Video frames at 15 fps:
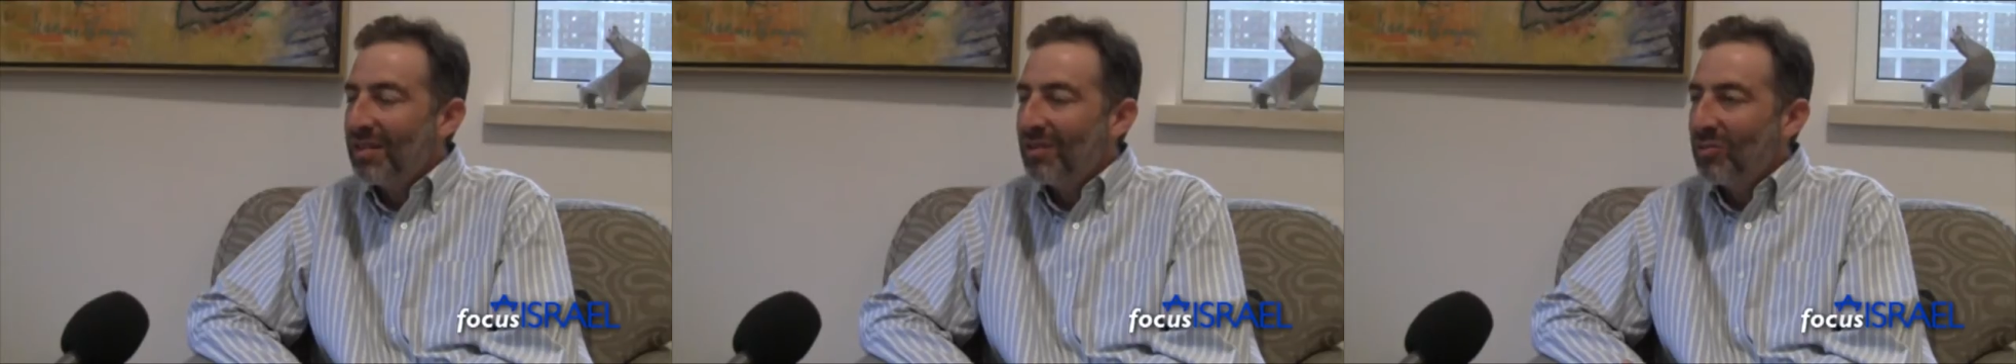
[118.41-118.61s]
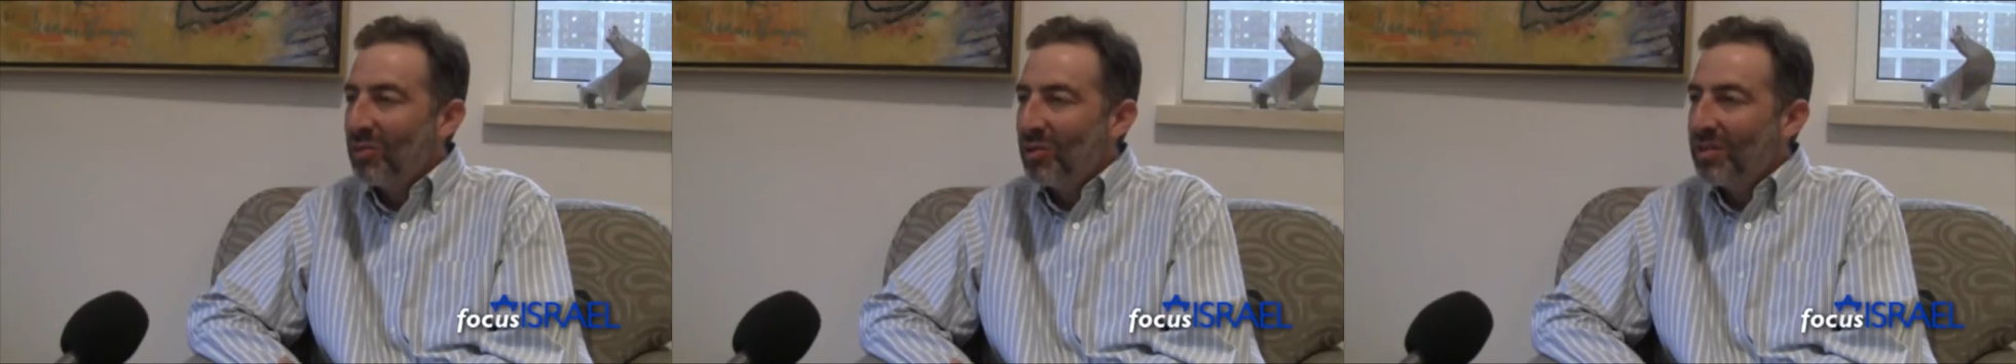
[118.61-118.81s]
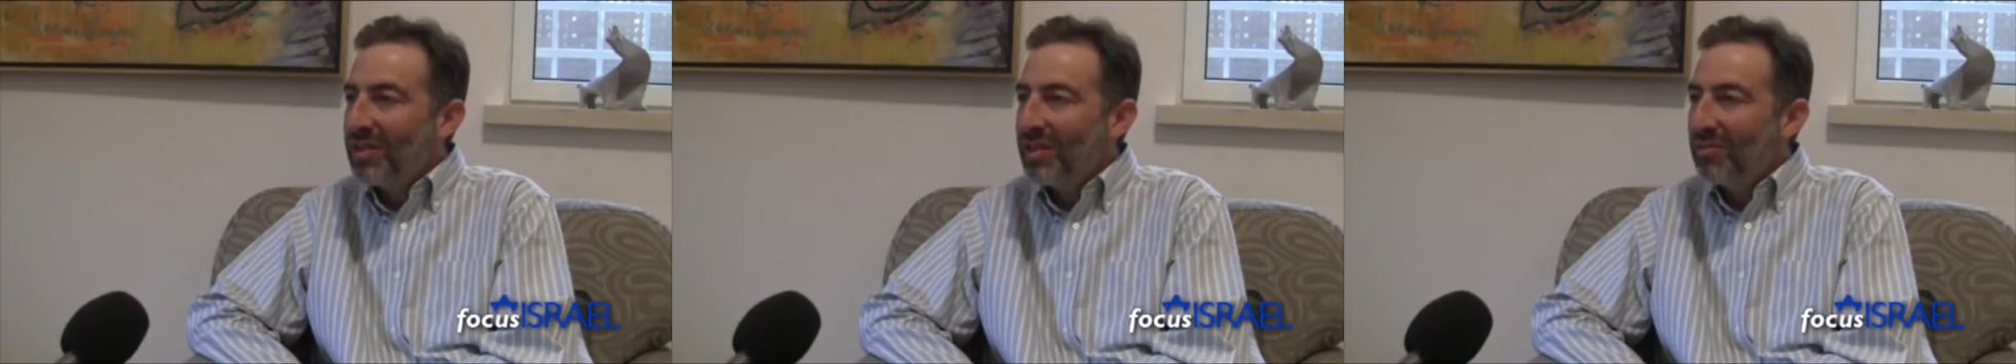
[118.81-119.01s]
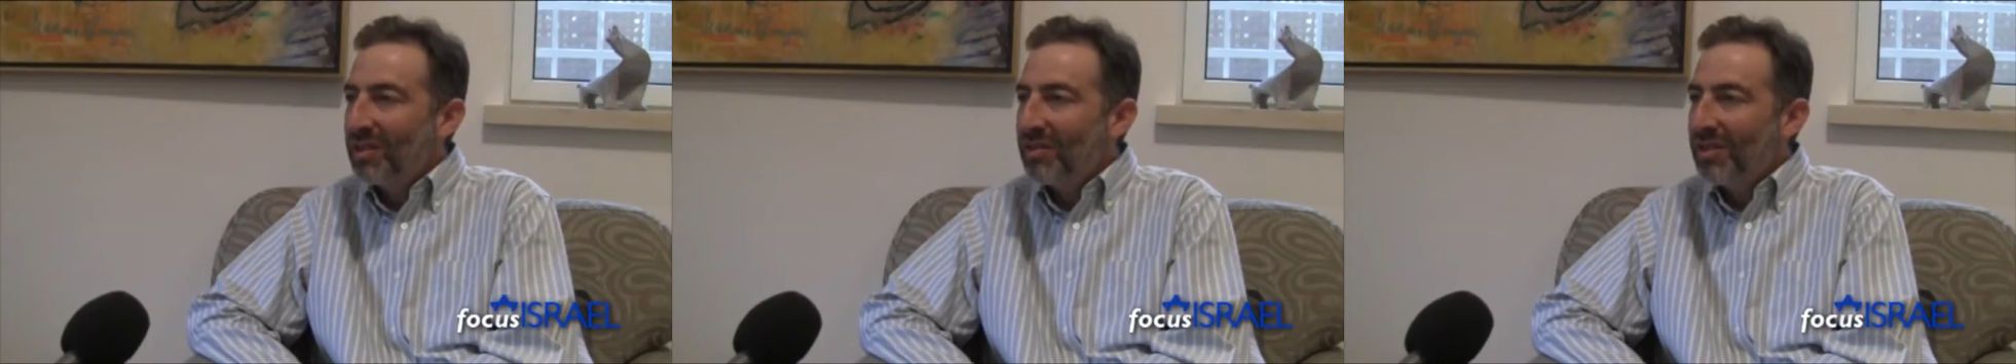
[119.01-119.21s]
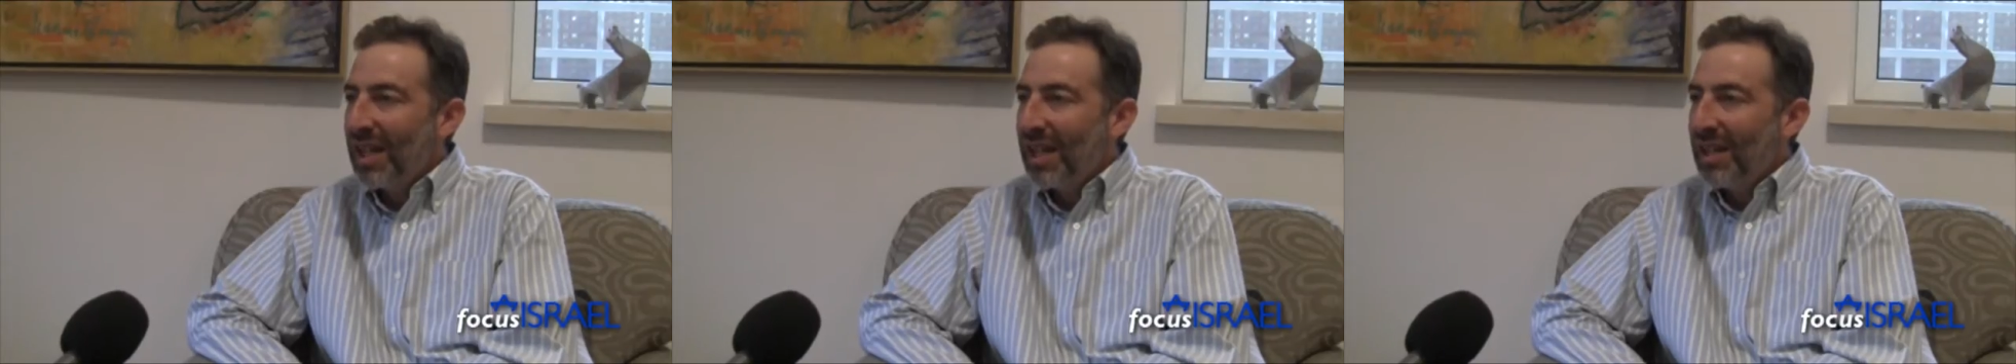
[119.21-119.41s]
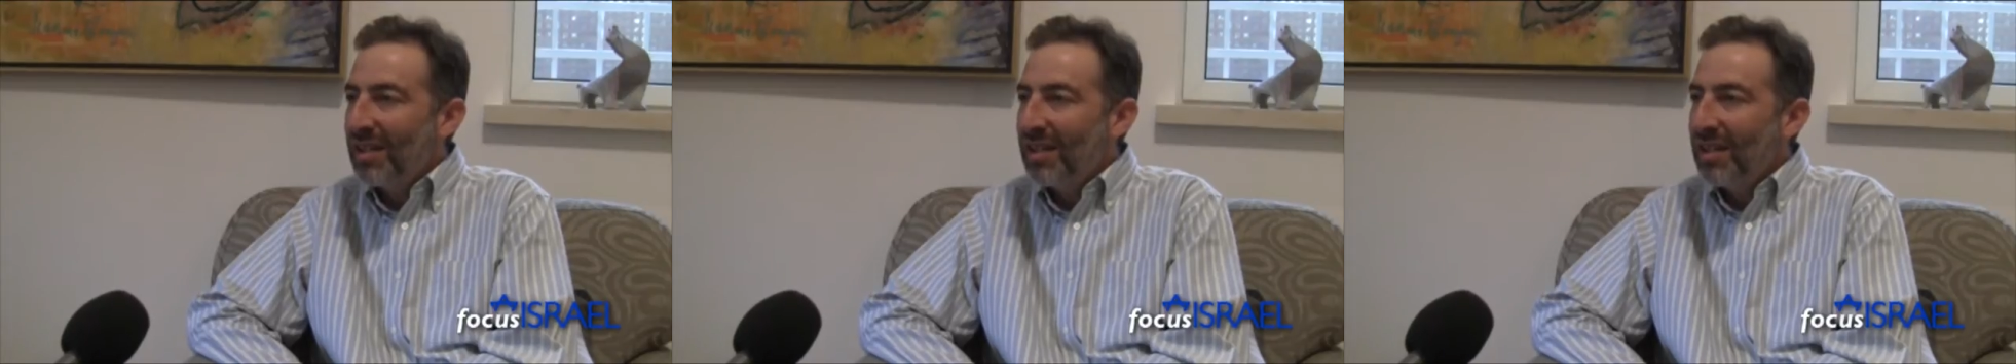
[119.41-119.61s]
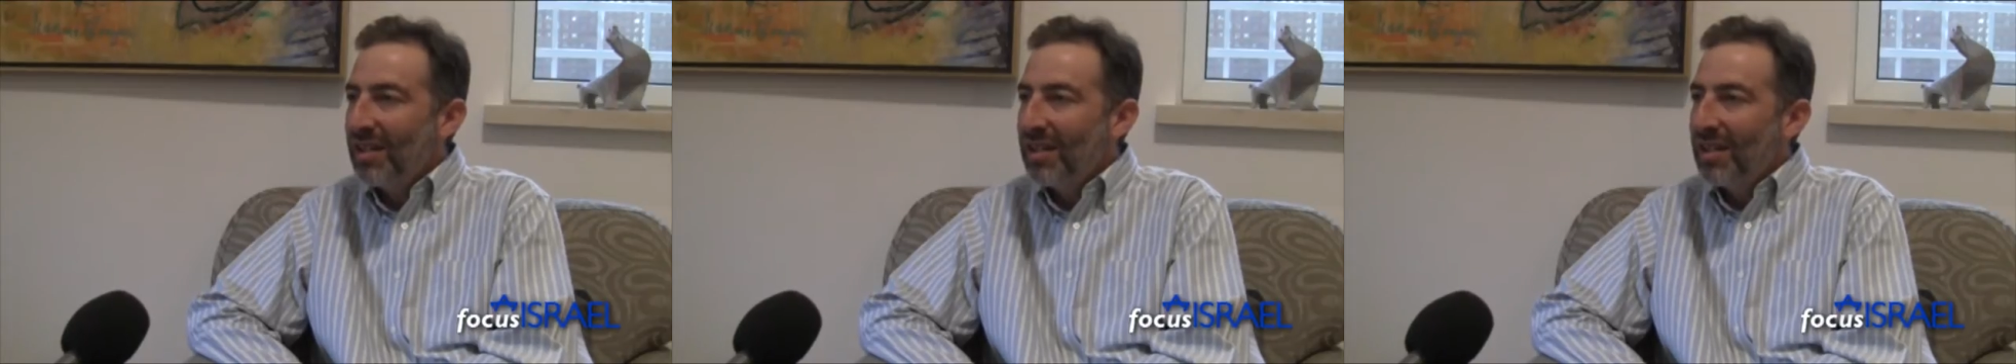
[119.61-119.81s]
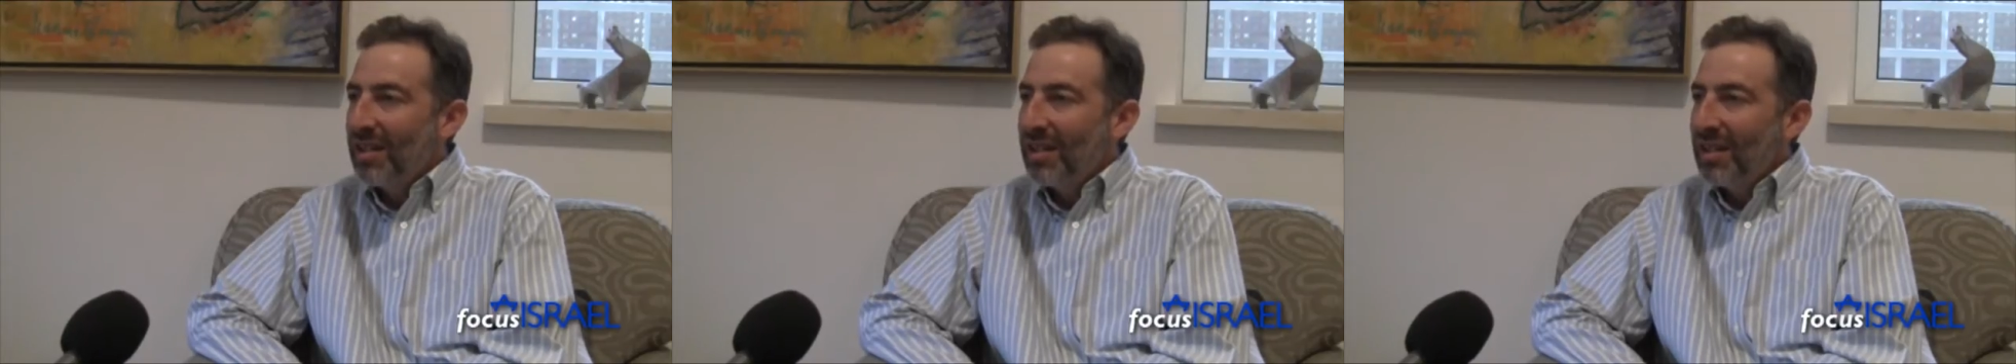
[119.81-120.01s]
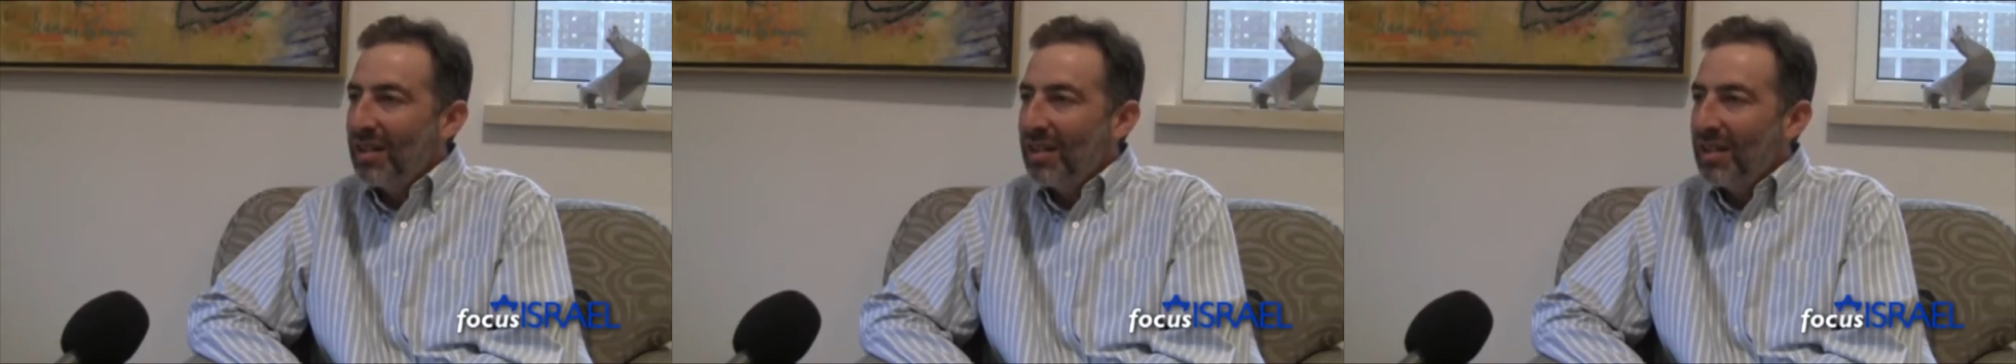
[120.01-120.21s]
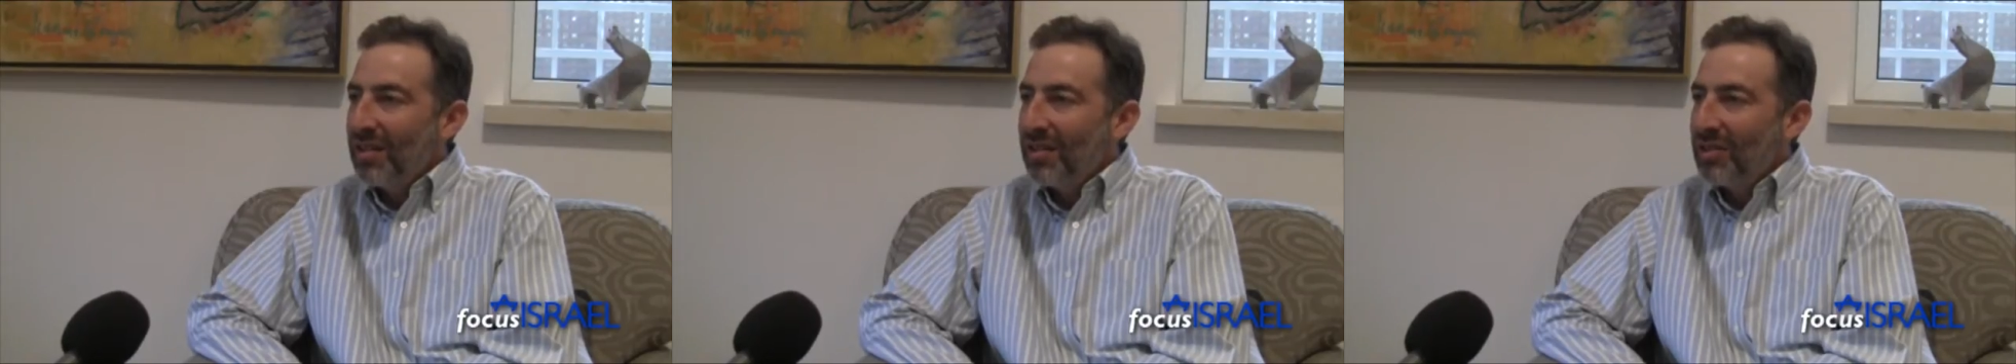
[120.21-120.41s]
is that the experience of
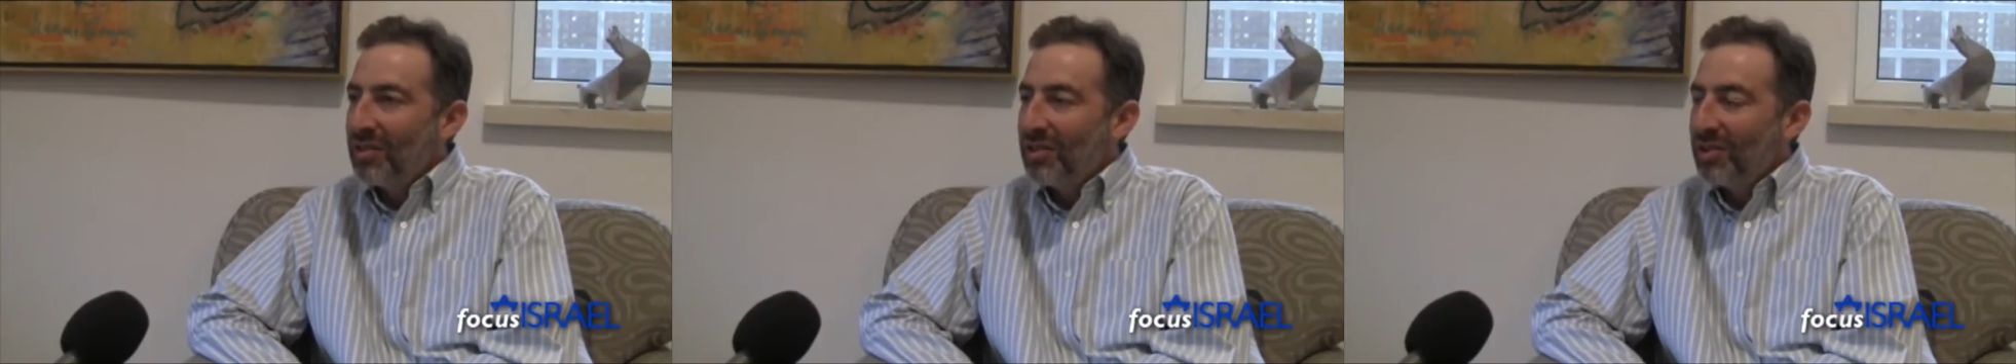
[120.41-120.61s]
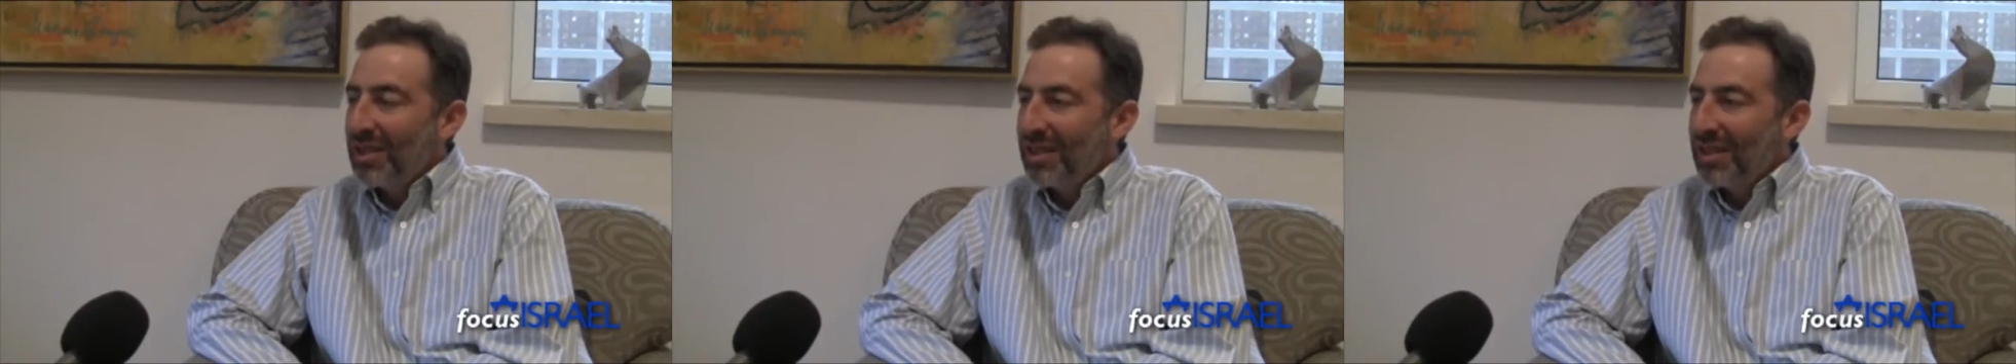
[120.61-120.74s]
military life